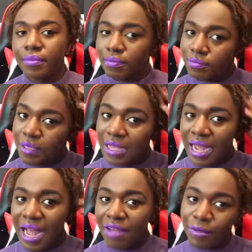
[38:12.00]
But
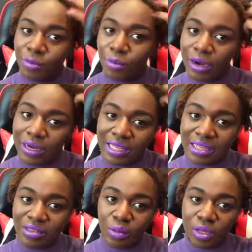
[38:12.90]
yeah, I've been wearing
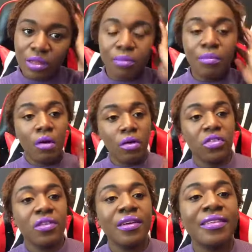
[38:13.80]
this one the
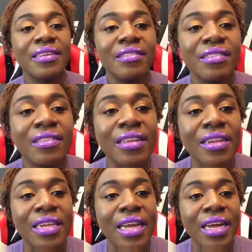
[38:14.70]
most because it's just a
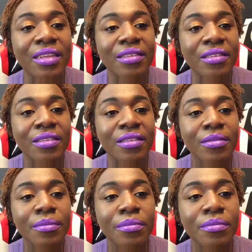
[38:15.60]
nice,
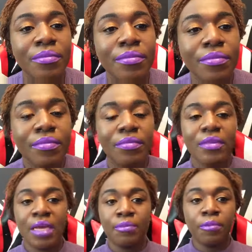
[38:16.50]

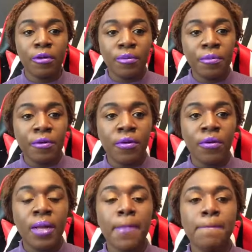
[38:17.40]
like,
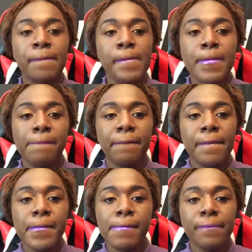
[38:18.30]
purple.
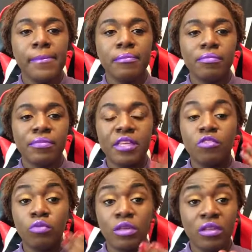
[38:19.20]

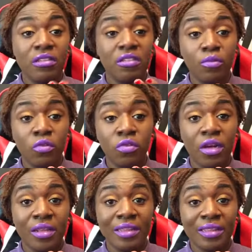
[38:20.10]
It's really smooth
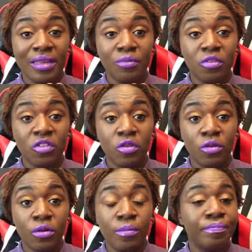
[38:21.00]
on the lips
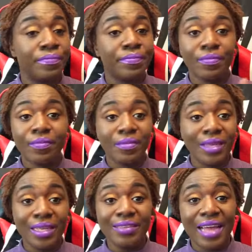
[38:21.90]
too.
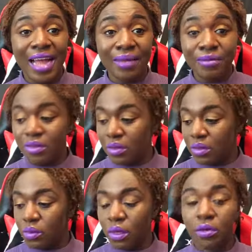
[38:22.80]
It's
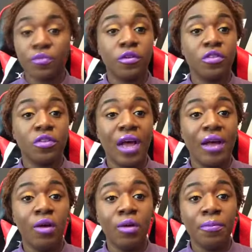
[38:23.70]
absolutely wonderful. So I
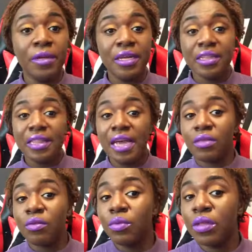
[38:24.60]
hope that
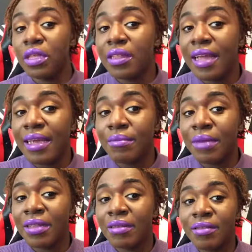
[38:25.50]
you really like
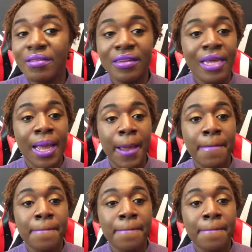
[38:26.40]
my look today.